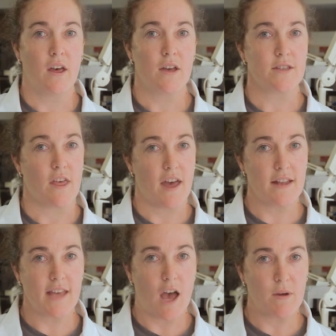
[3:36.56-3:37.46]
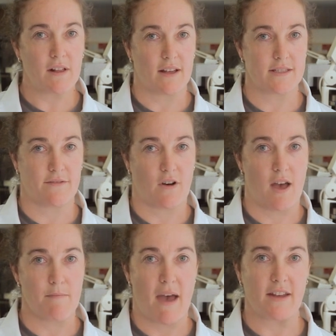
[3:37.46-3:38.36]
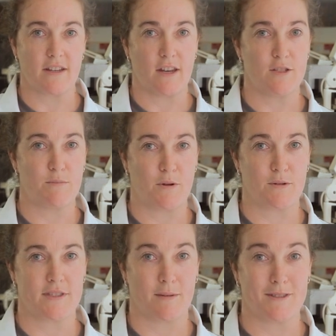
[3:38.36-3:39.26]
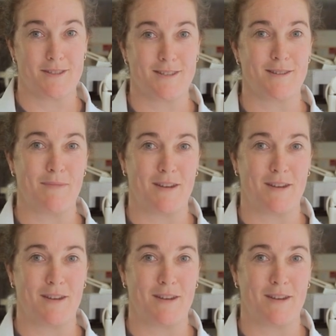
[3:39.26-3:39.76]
So that's how we classify matter into pure substances and